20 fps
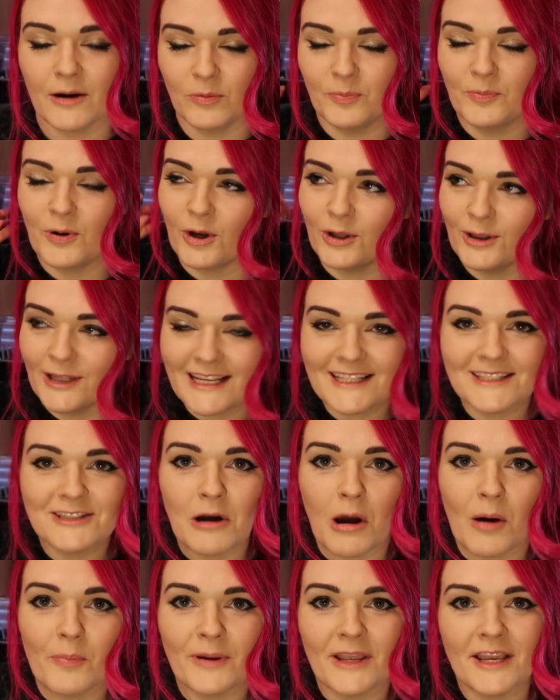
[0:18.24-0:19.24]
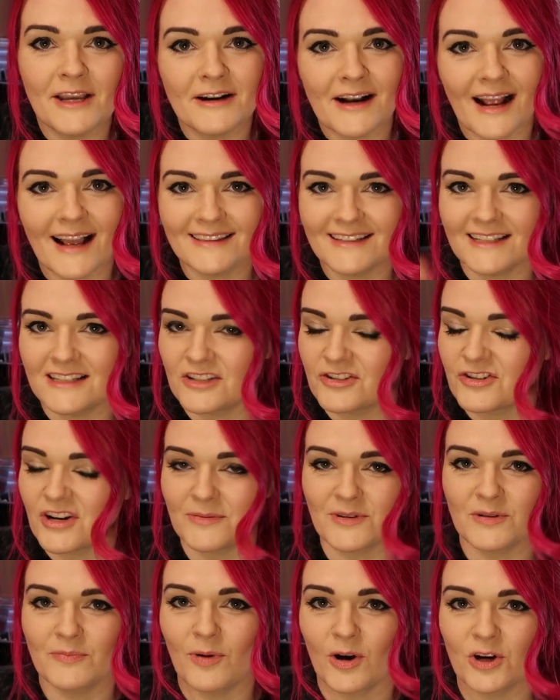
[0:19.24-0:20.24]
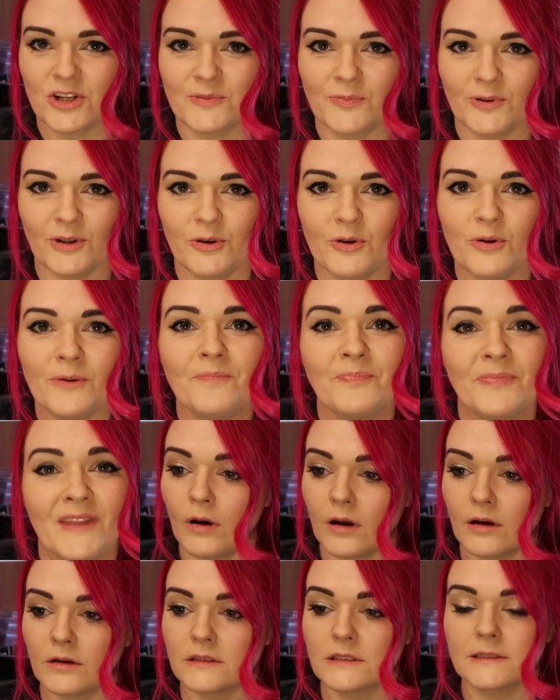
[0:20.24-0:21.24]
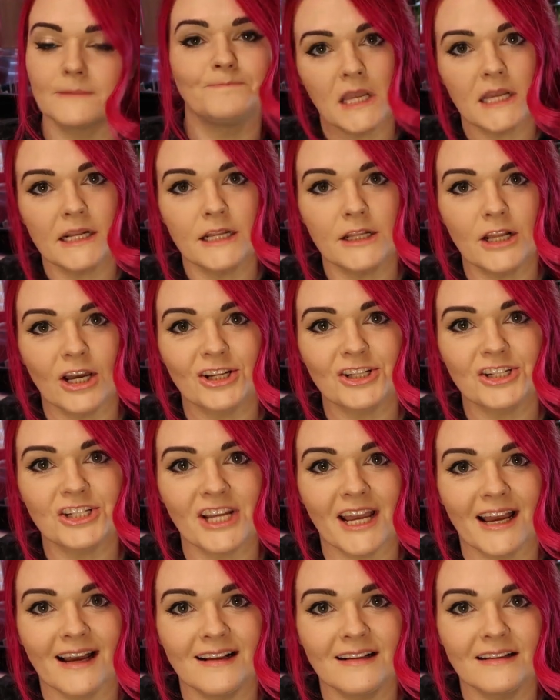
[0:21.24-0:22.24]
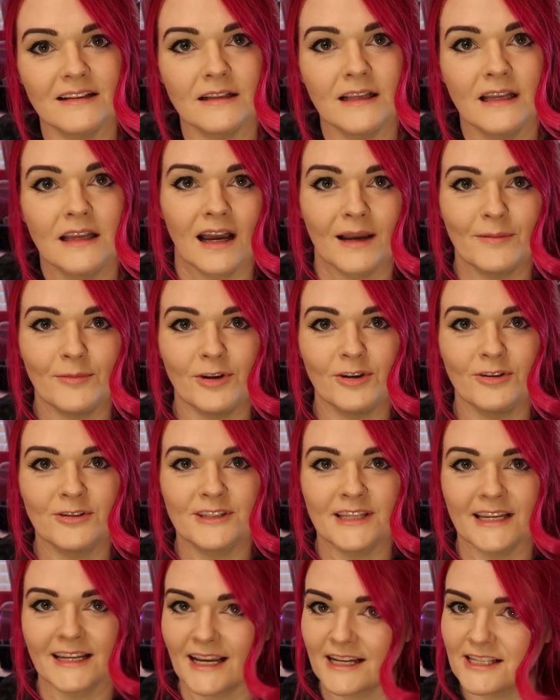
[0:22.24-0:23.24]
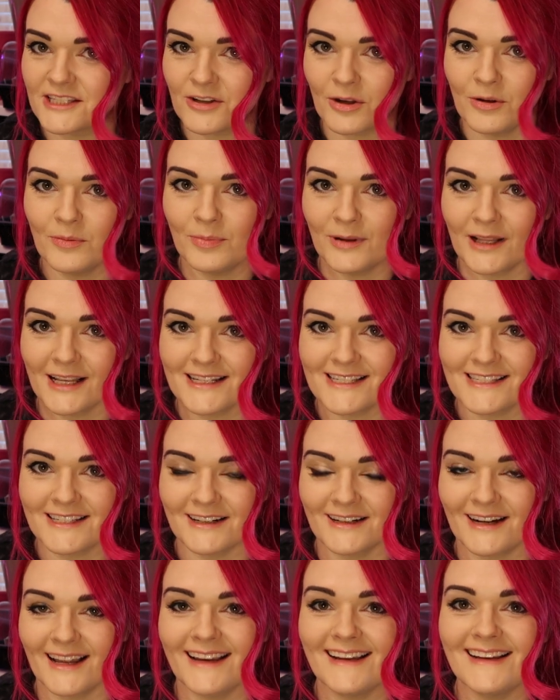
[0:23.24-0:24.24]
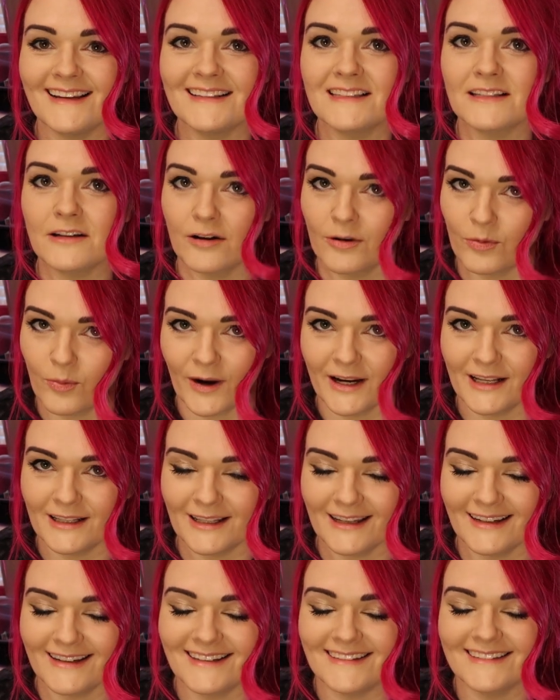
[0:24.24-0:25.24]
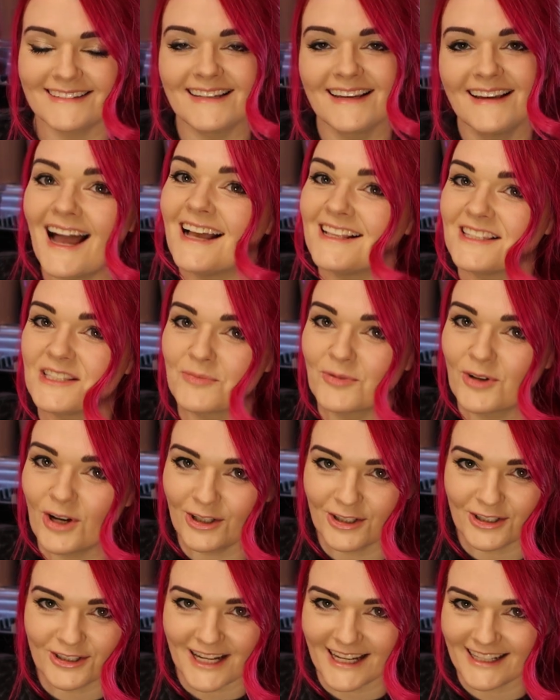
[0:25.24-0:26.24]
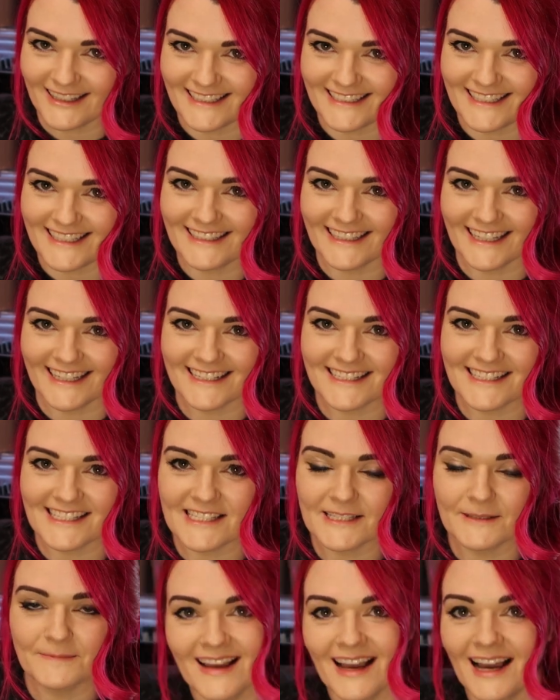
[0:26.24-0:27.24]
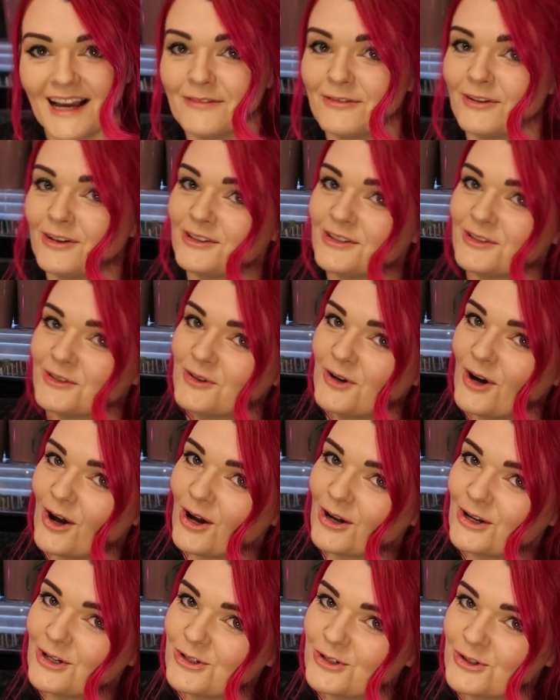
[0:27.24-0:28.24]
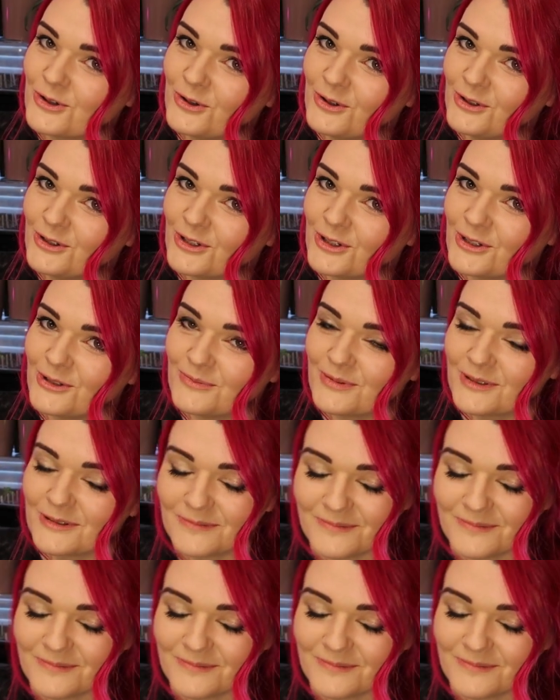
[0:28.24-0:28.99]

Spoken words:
I will put a link to it up here and the description box below. But in a nutshell, I'm using a sun blaster light, a white light, and some coloured LED lights. I've also got a control group.